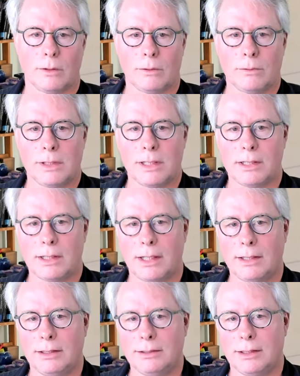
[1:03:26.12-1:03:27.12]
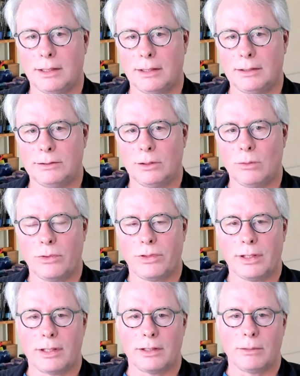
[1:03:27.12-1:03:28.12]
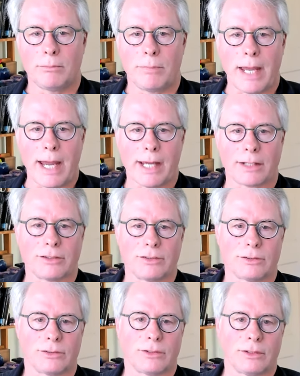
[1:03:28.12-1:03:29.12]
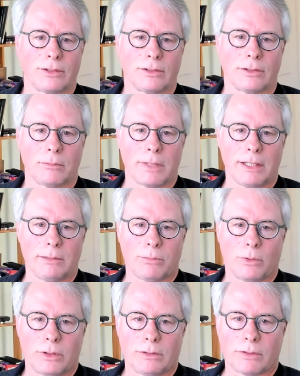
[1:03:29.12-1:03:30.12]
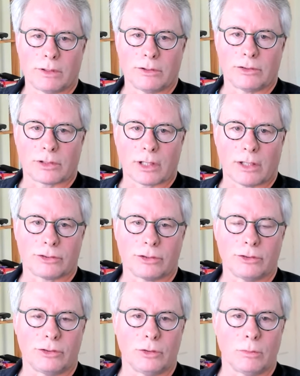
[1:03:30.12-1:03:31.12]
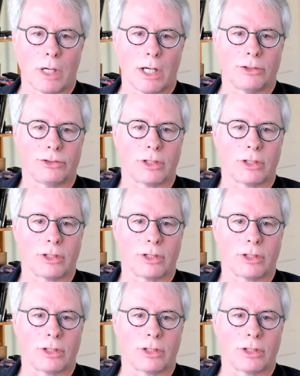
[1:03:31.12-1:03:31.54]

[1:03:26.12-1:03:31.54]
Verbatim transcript: Well, I, I don't think it impacts the, the main point of our discussion too much.